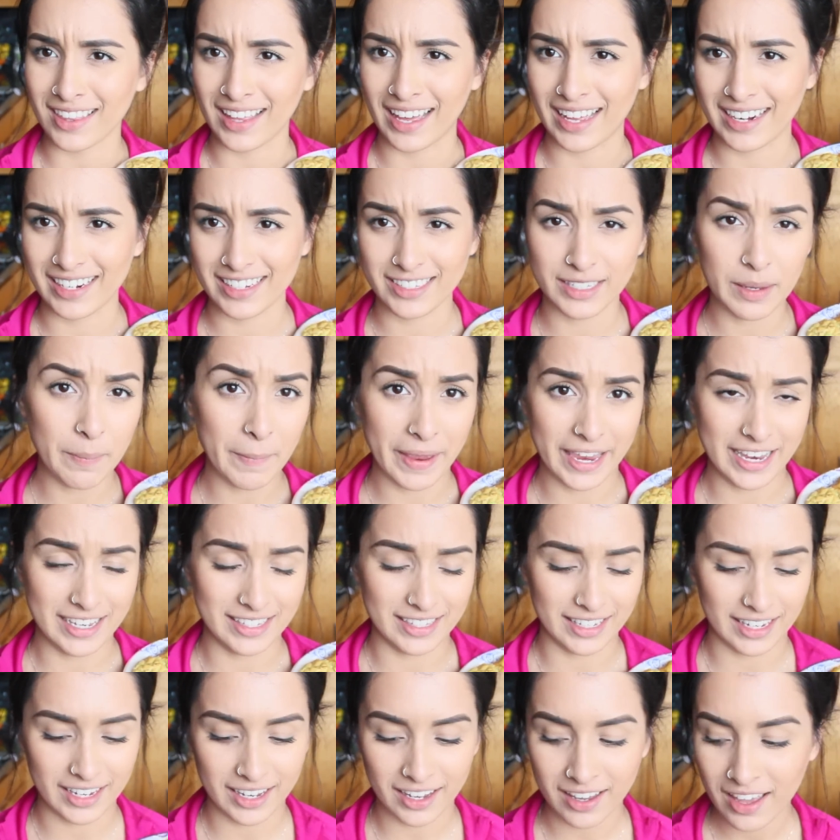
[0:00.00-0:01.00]
That is
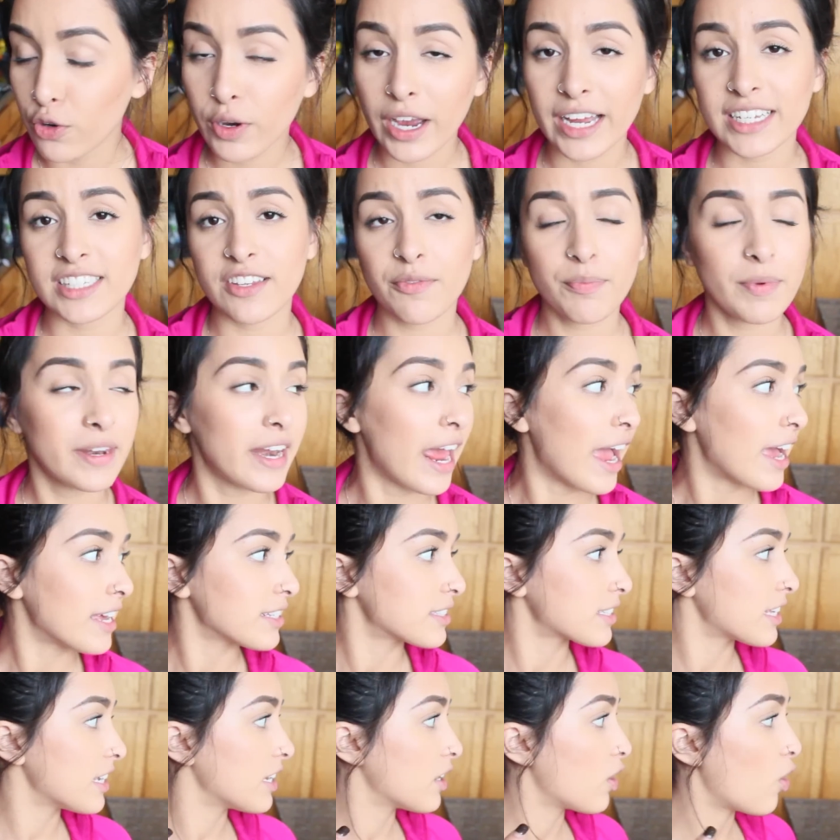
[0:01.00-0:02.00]
amazing. You guys have been
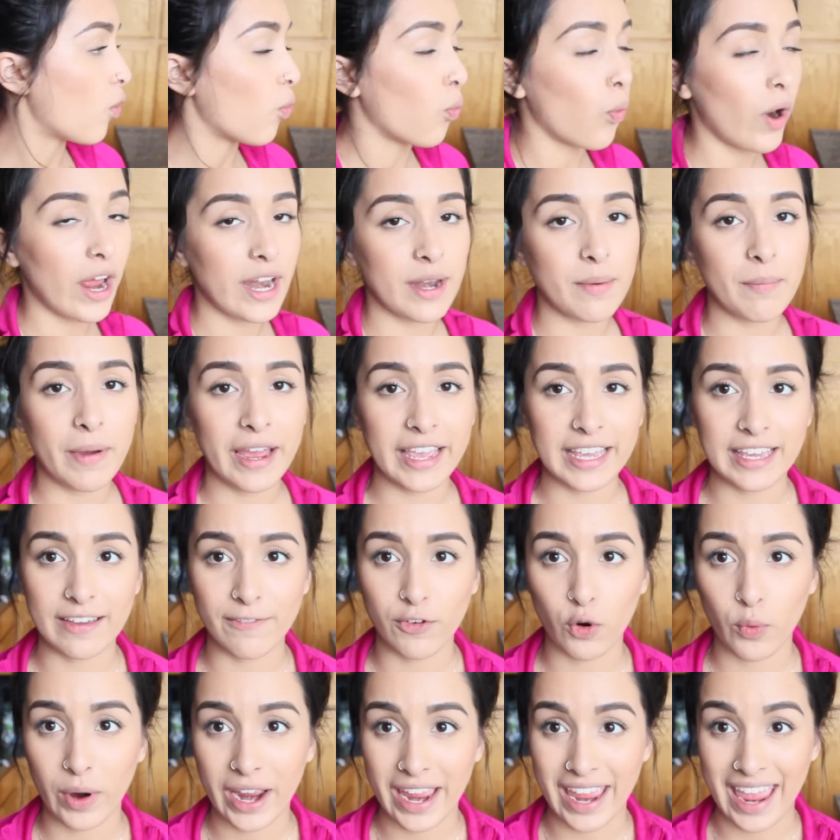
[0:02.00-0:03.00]
asking when my
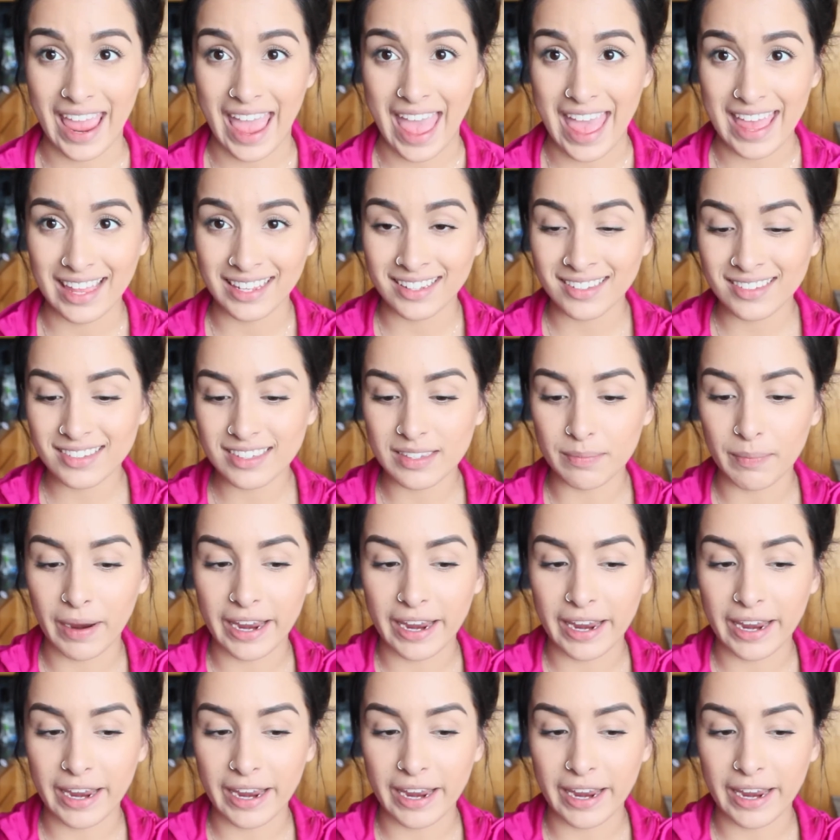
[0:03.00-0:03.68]
giveaway ends.